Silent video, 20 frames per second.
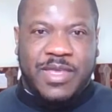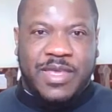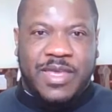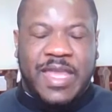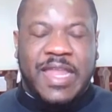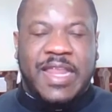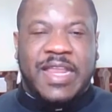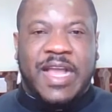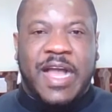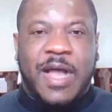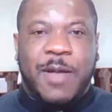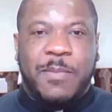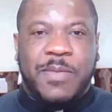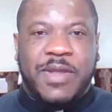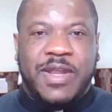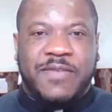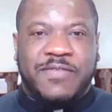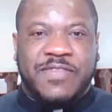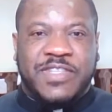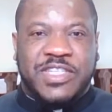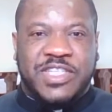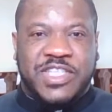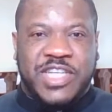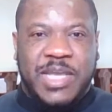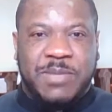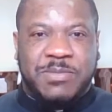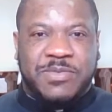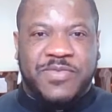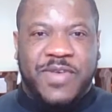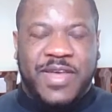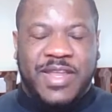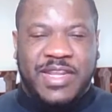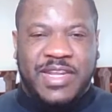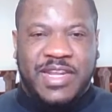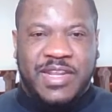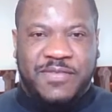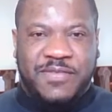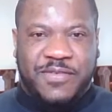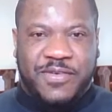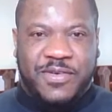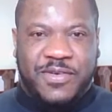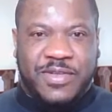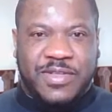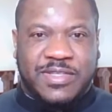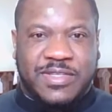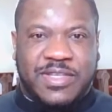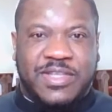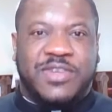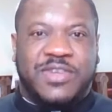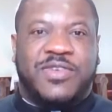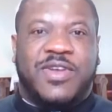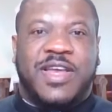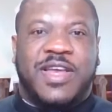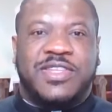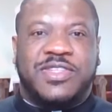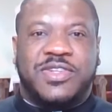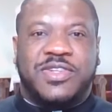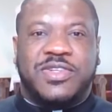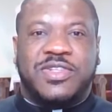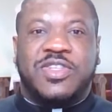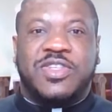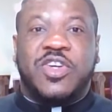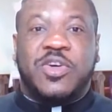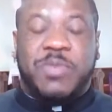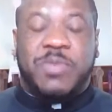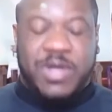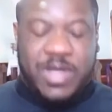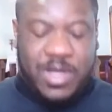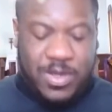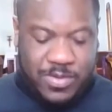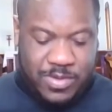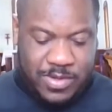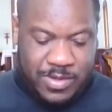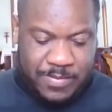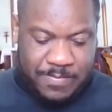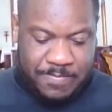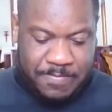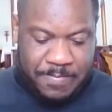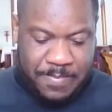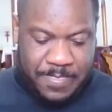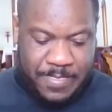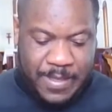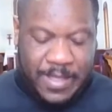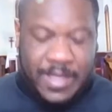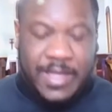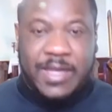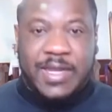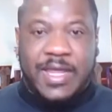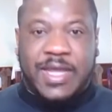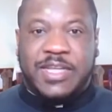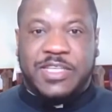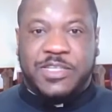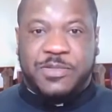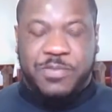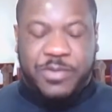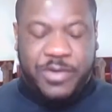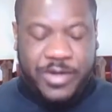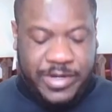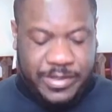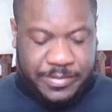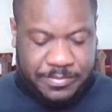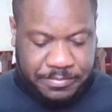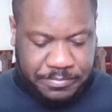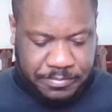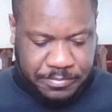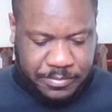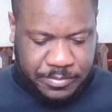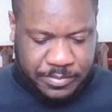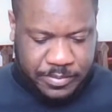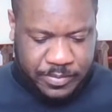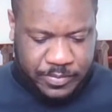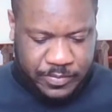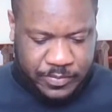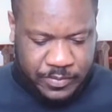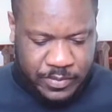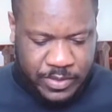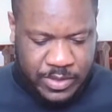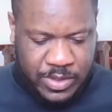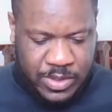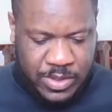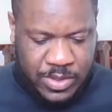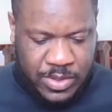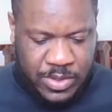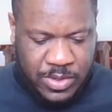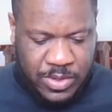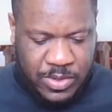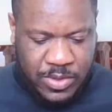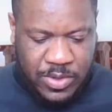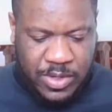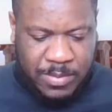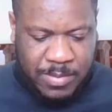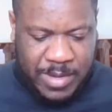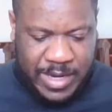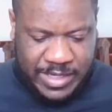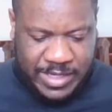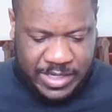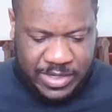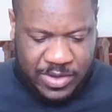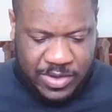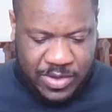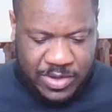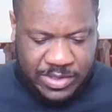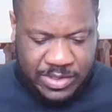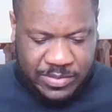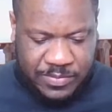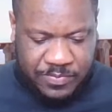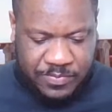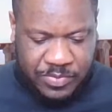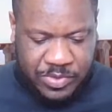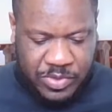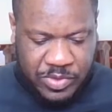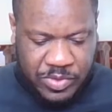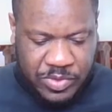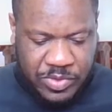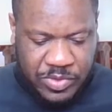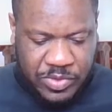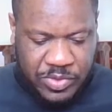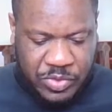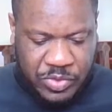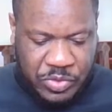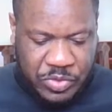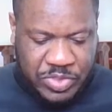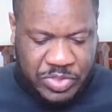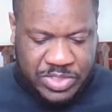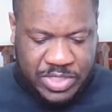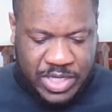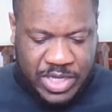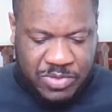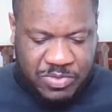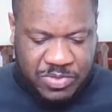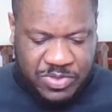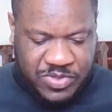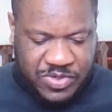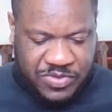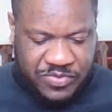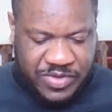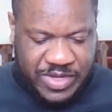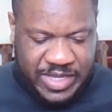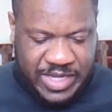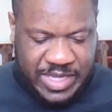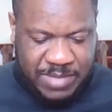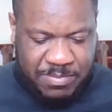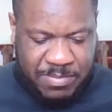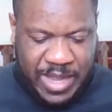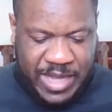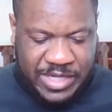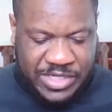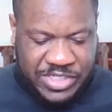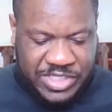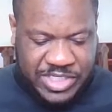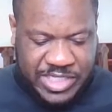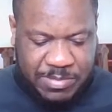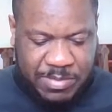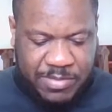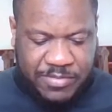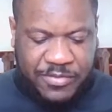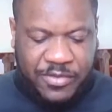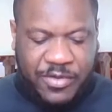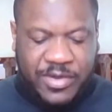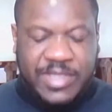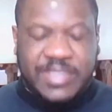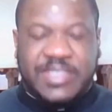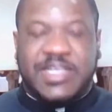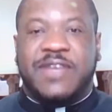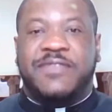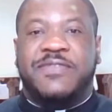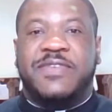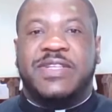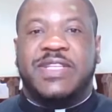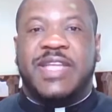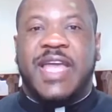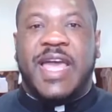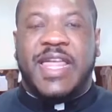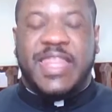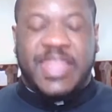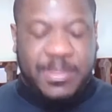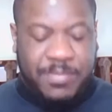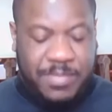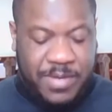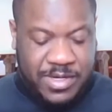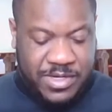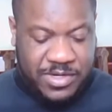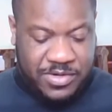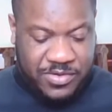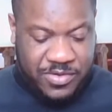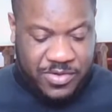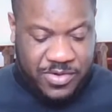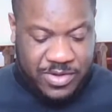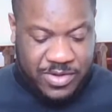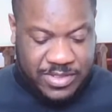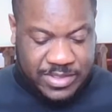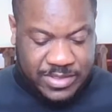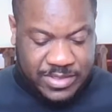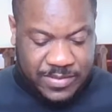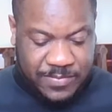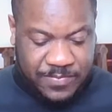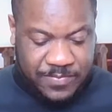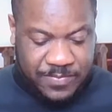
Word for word: incumbent of St. James Fenelon Falls and Christchurch, Coboconk. Let us pray. Almighty God, whose Son was revealed in majesty before he suffered death upon the cross,